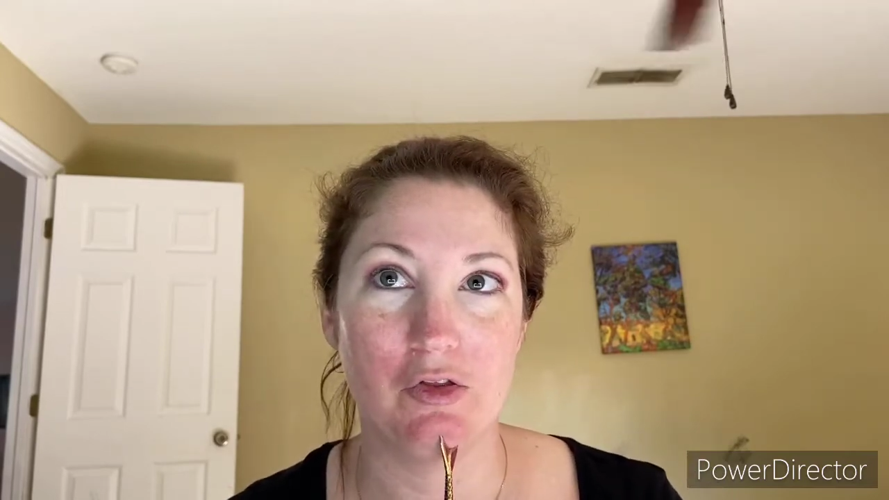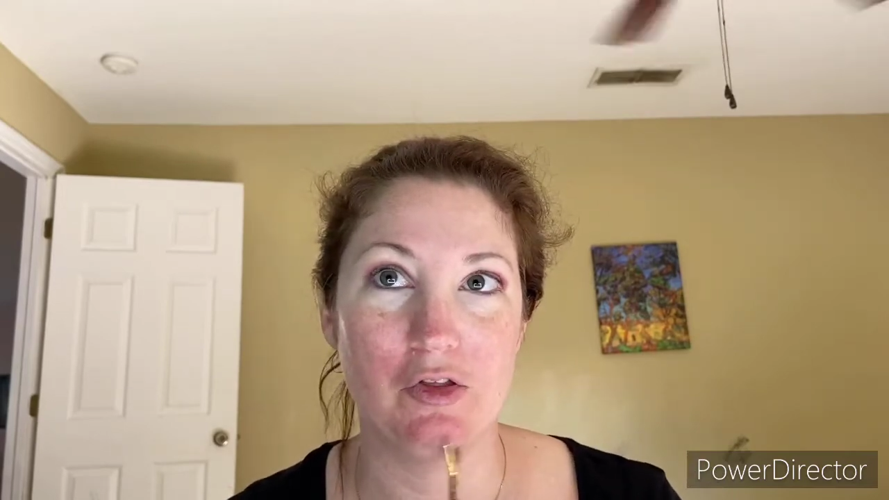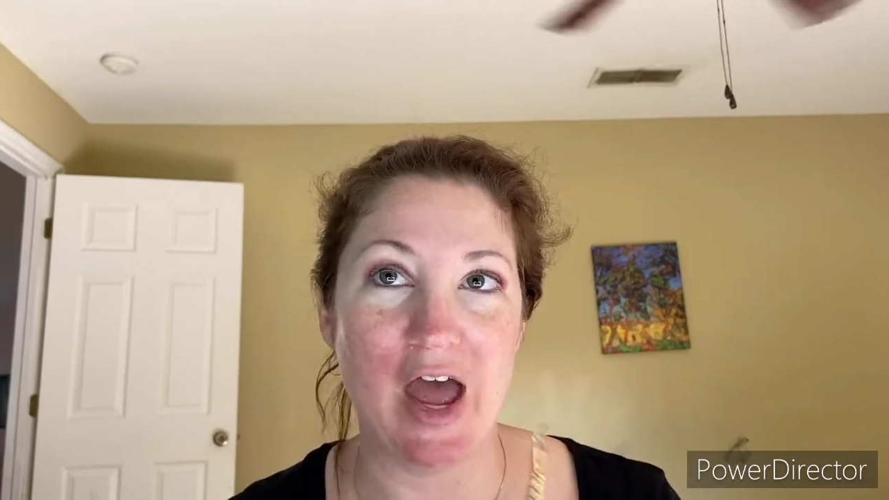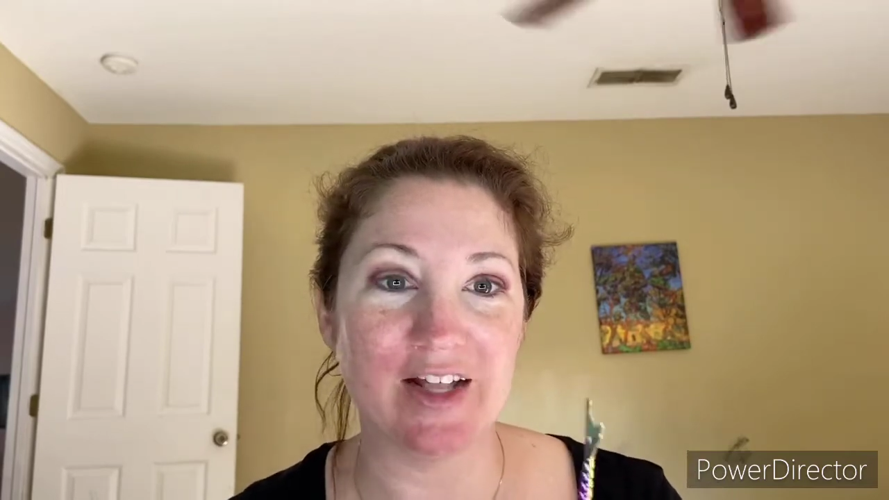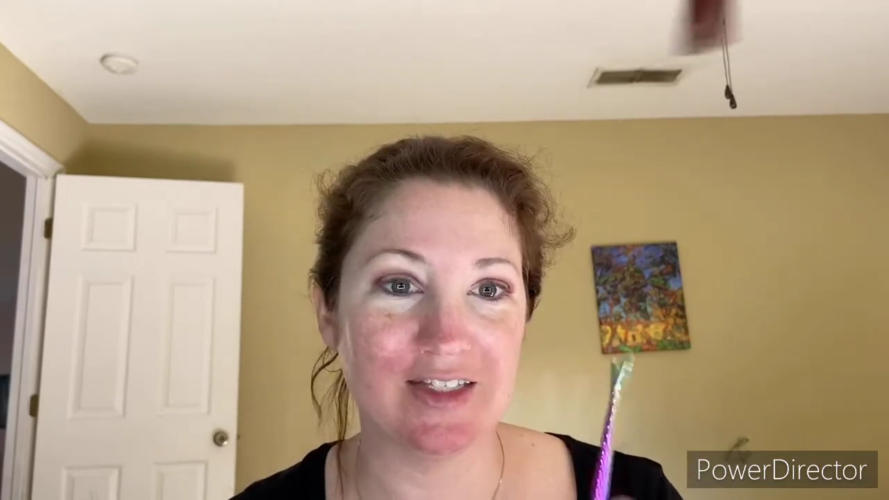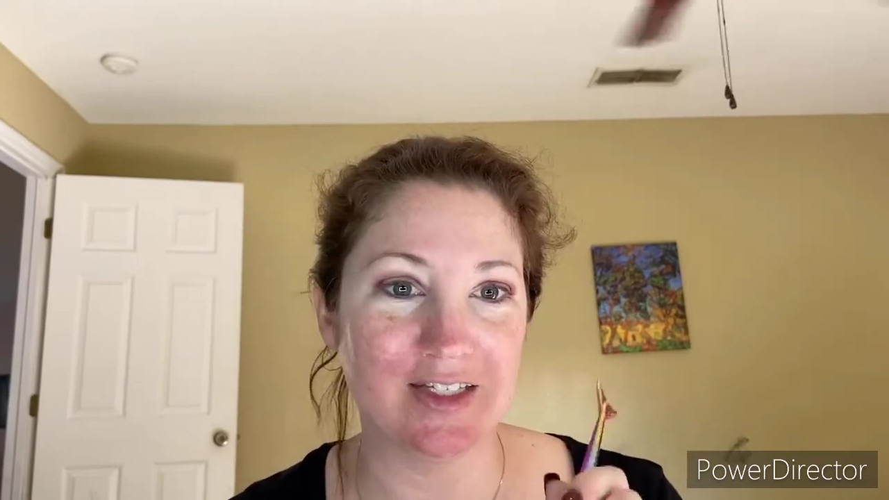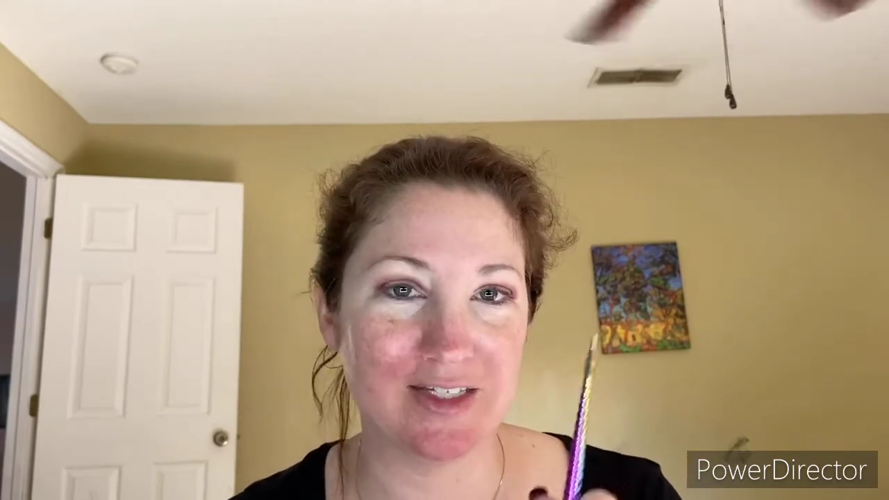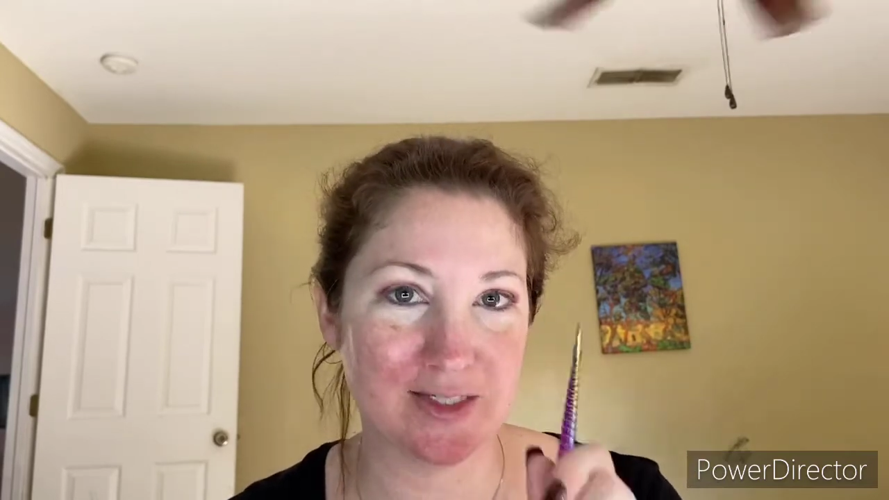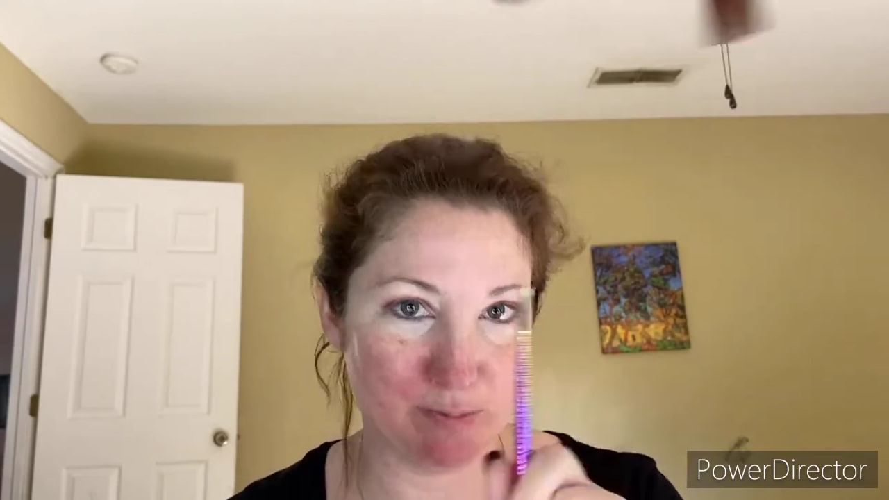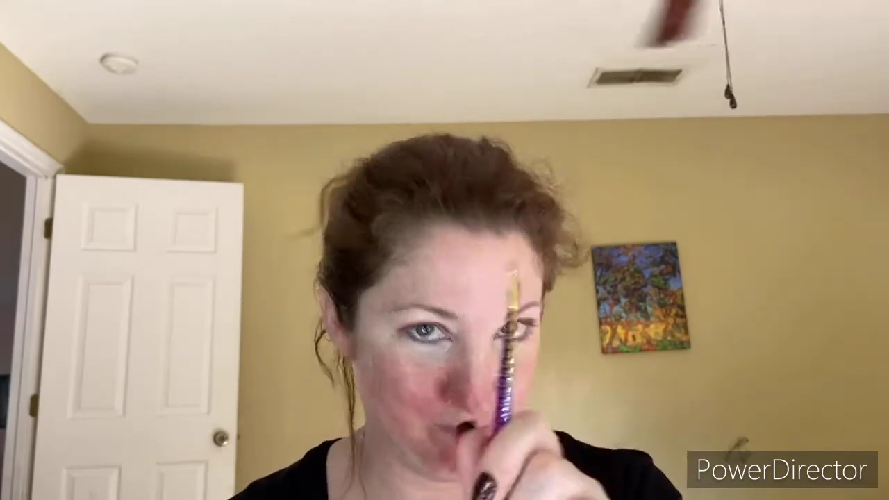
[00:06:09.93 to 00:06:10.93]

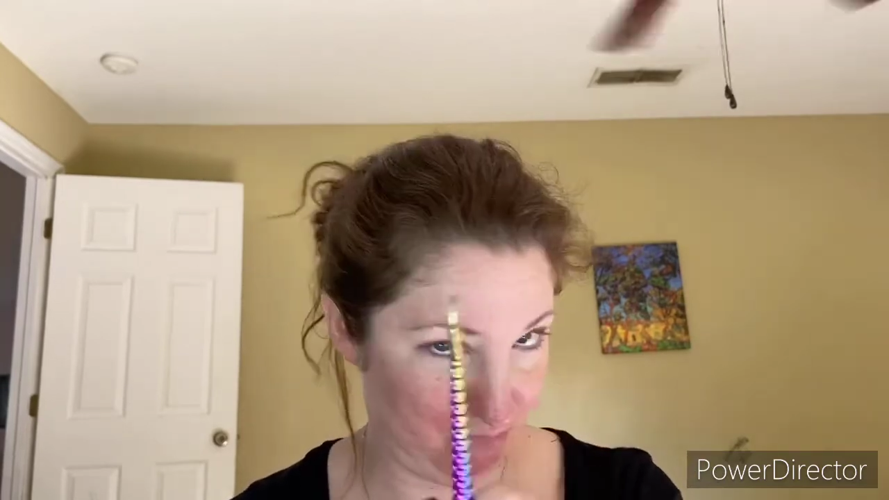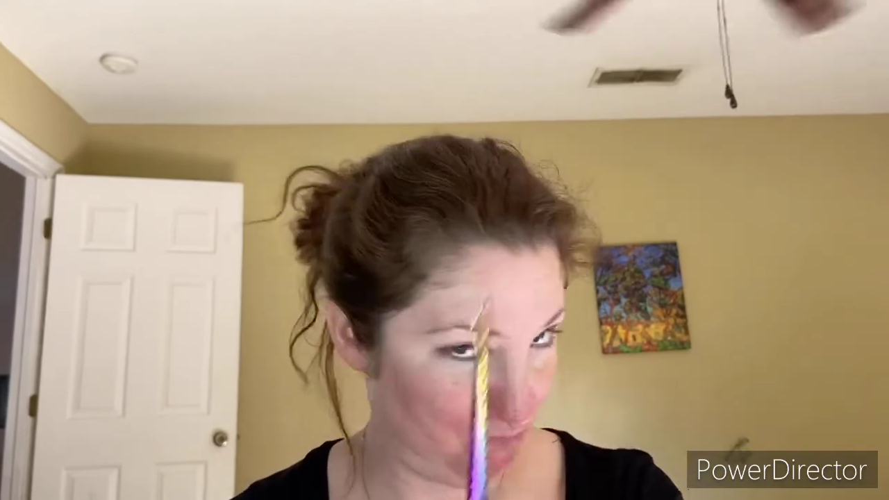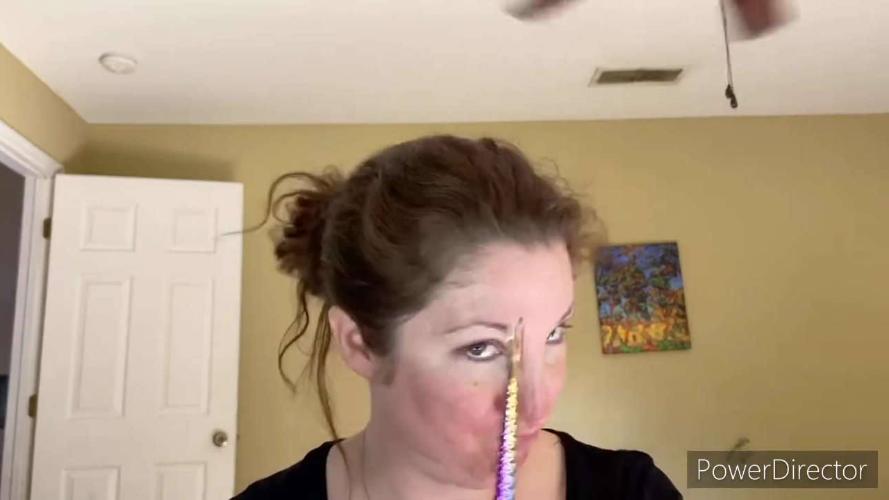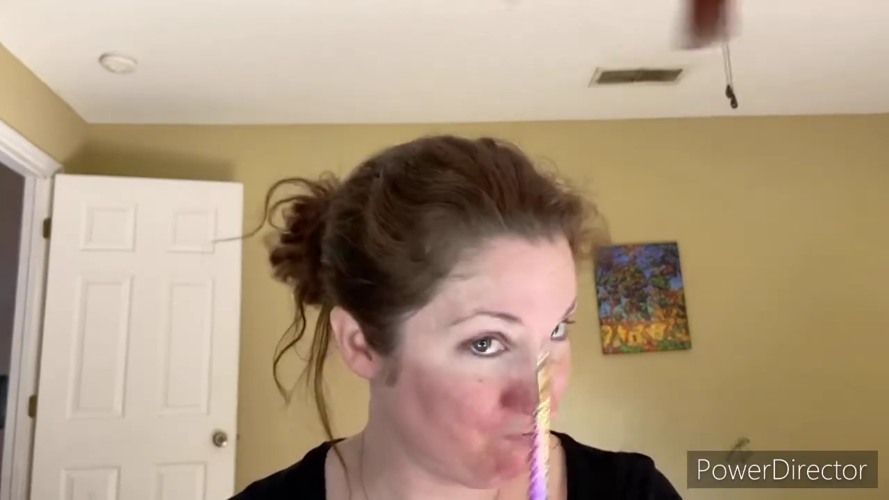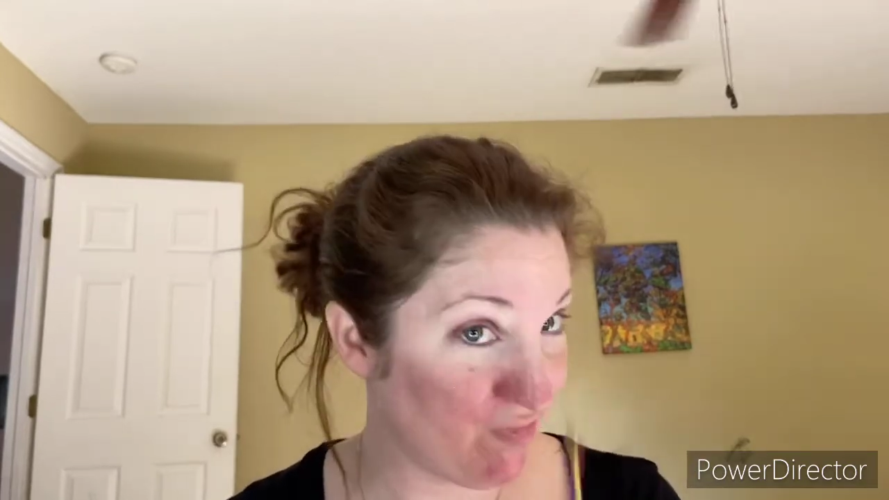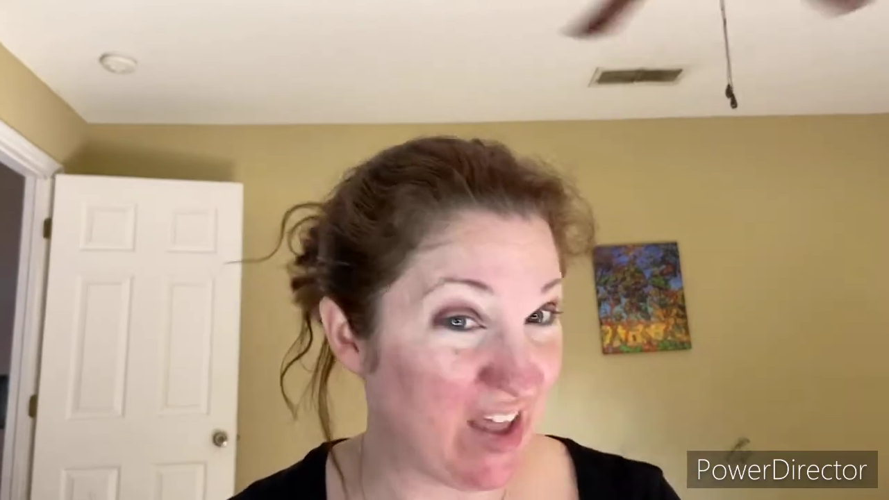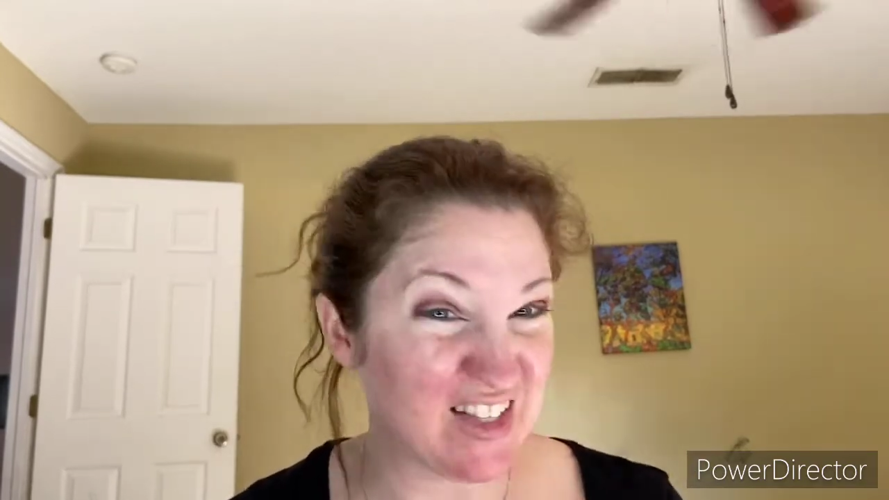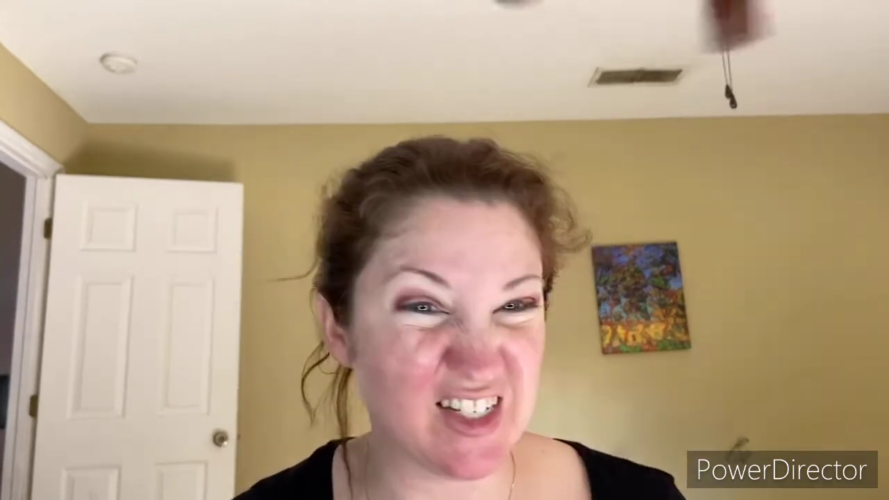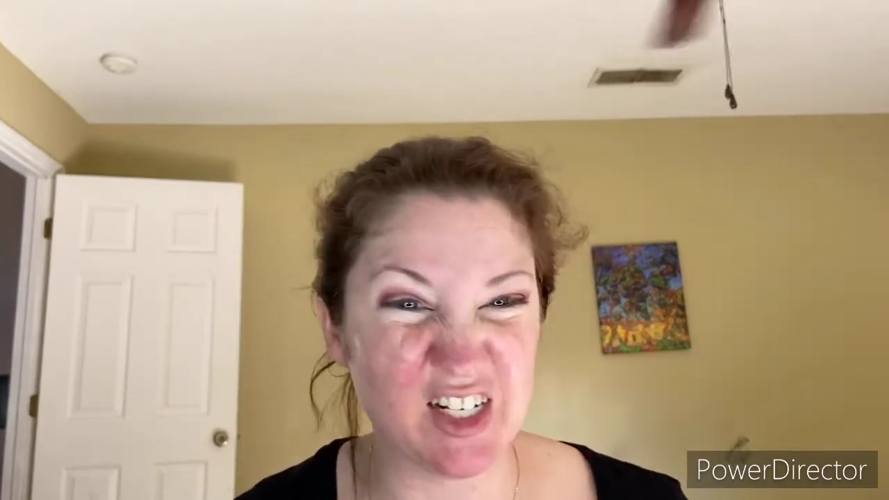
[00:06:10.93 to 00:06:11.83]
that's a